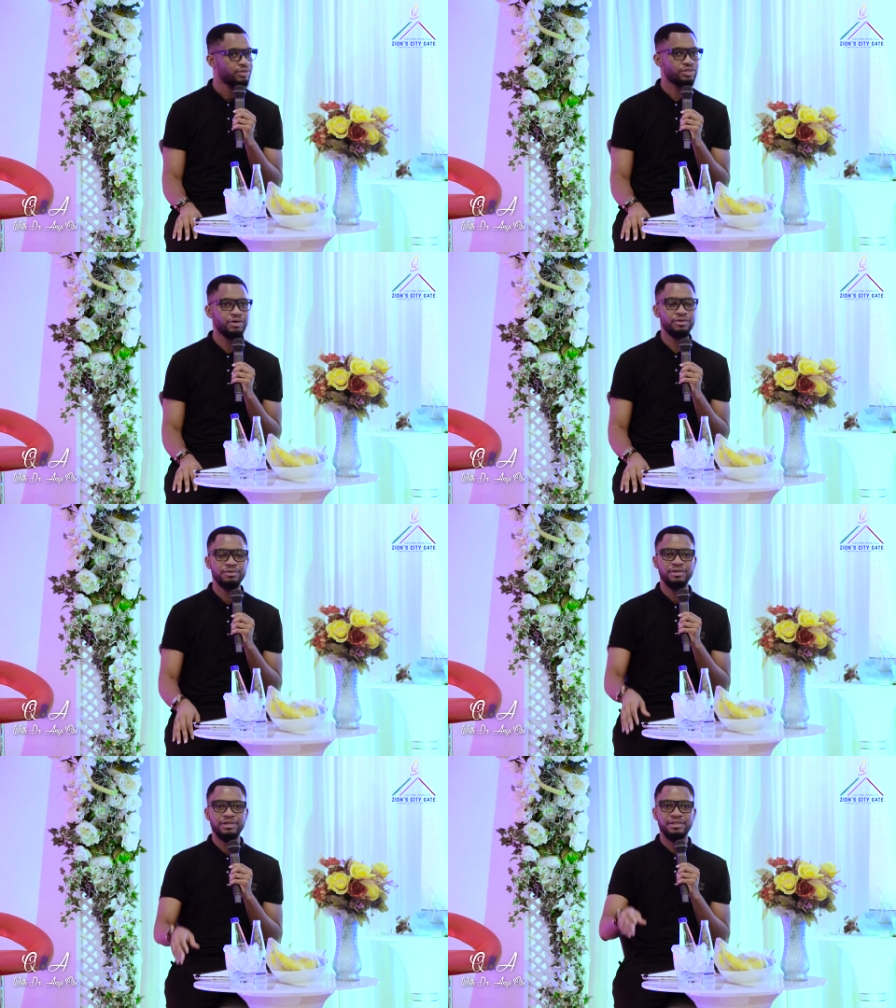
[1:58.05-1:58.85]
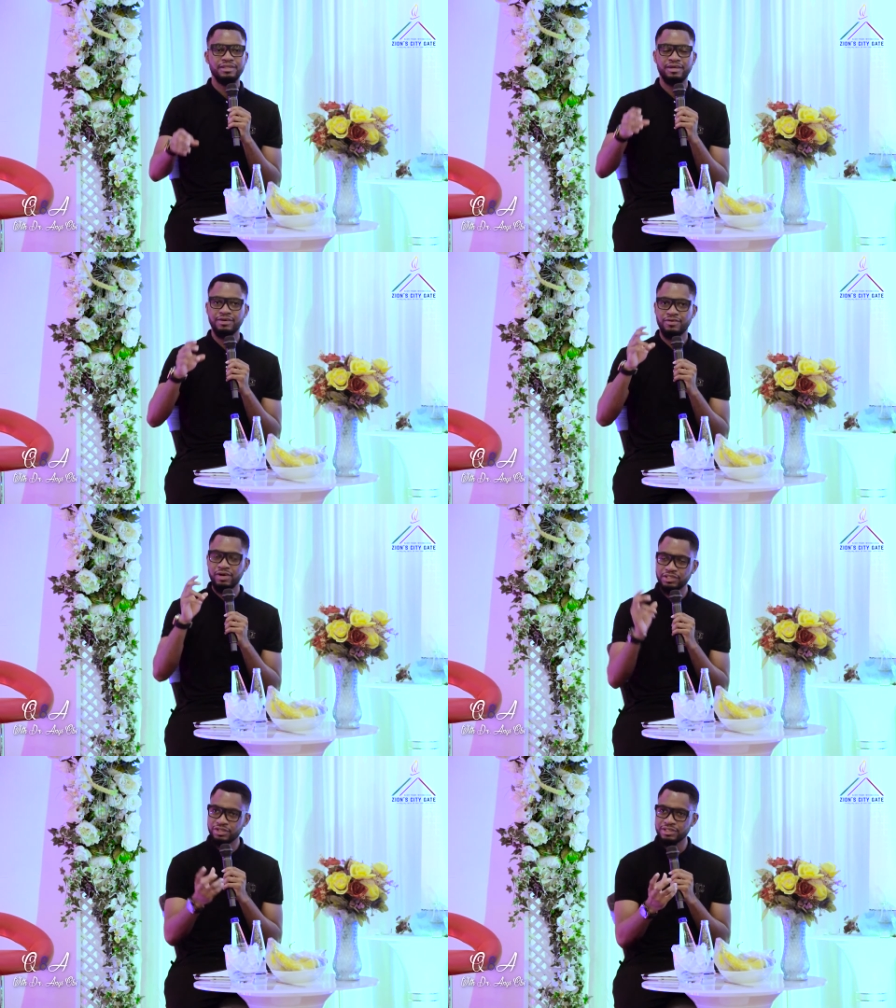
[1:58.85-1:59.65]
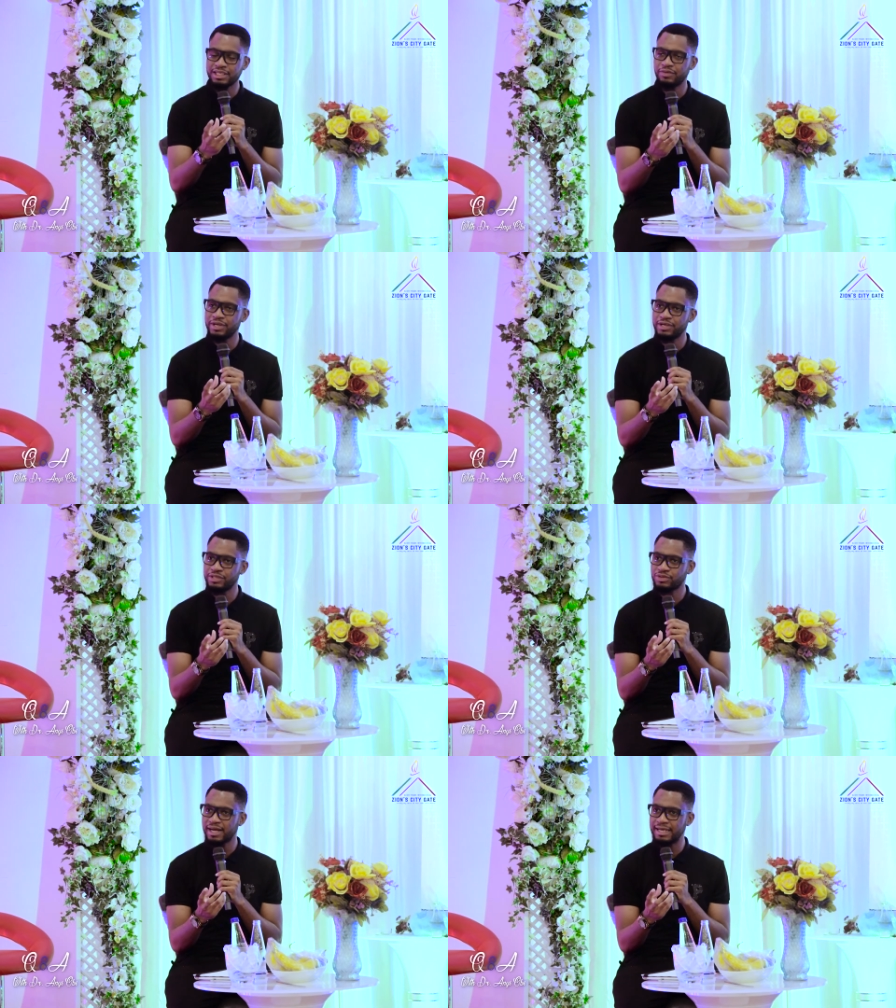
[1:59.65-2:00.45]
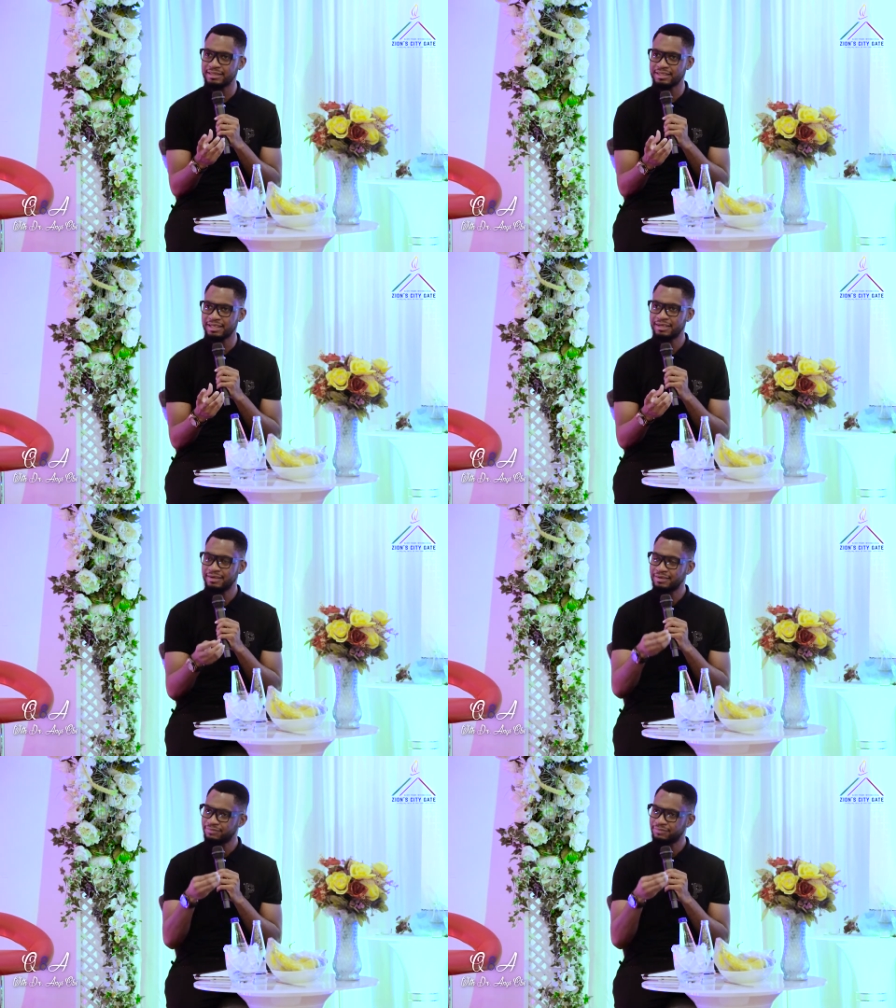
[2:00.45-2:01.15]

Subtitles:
So, there are questions that we need to answer.